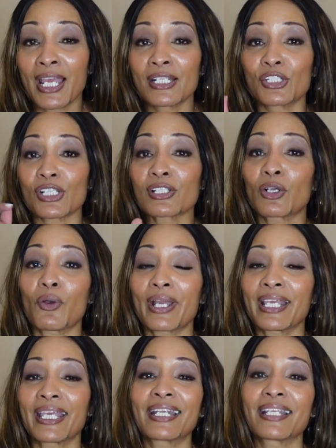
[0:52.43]
just go
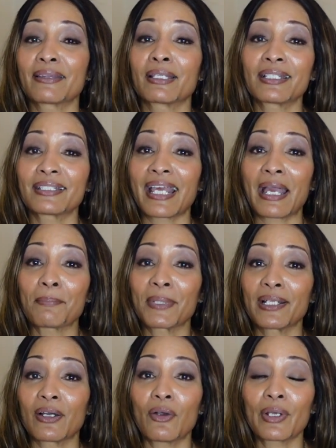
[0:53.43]
ahead and look down
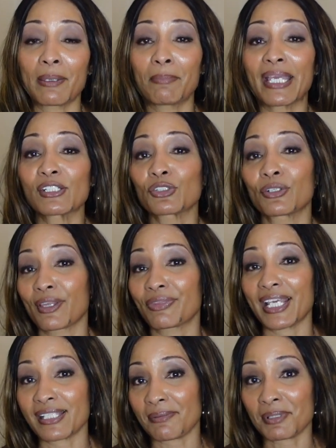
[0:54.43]
below and make sure that
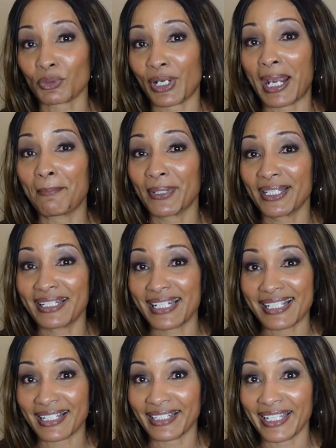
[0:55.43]
that subscribe button
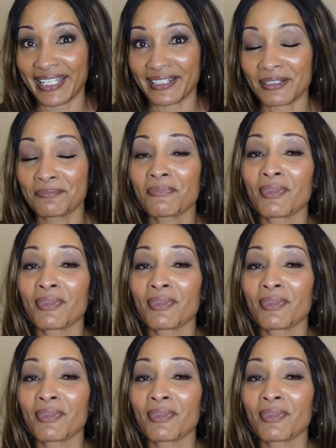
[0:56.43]
is clicked.